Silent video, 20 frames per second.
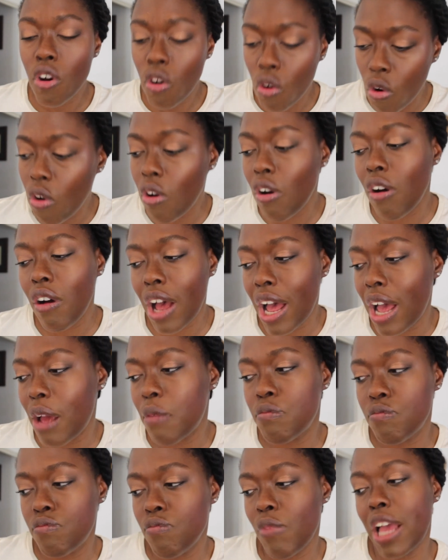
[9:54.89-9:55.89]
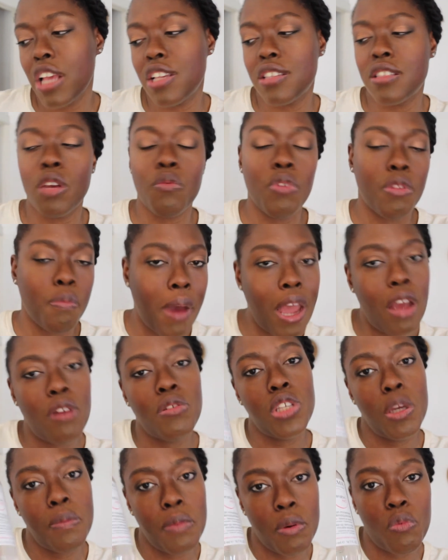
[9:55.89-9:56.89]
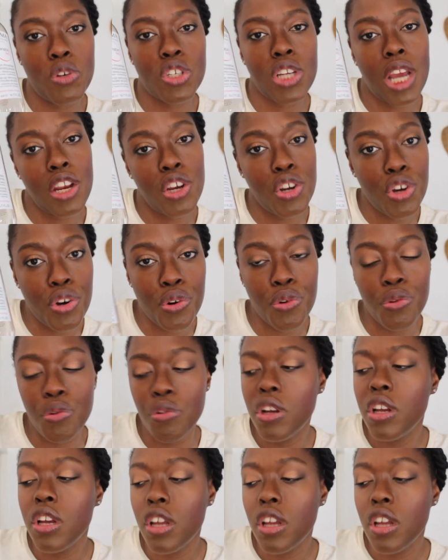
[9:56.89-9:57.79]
or I stick with Bioderma, which I know